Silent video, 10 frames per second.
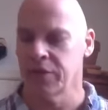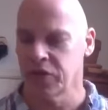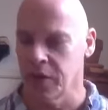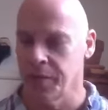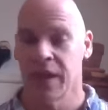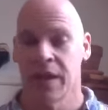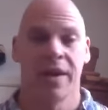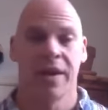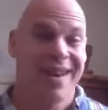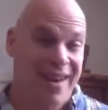So
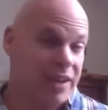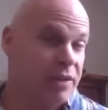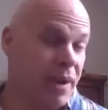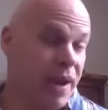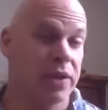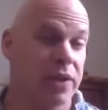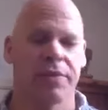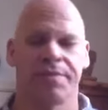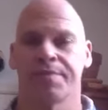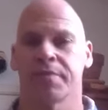it
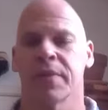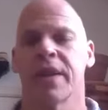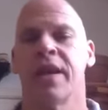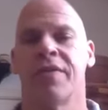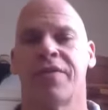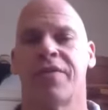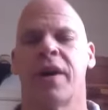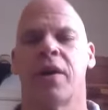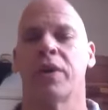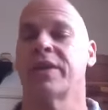depends
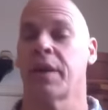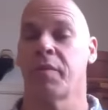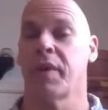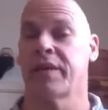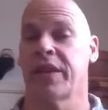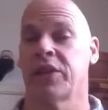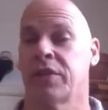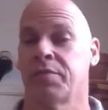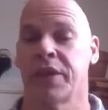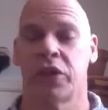what type of
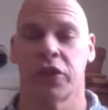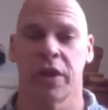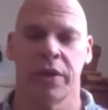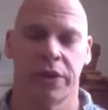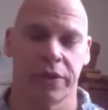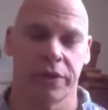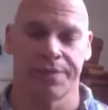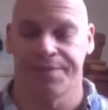meditation place you're going to.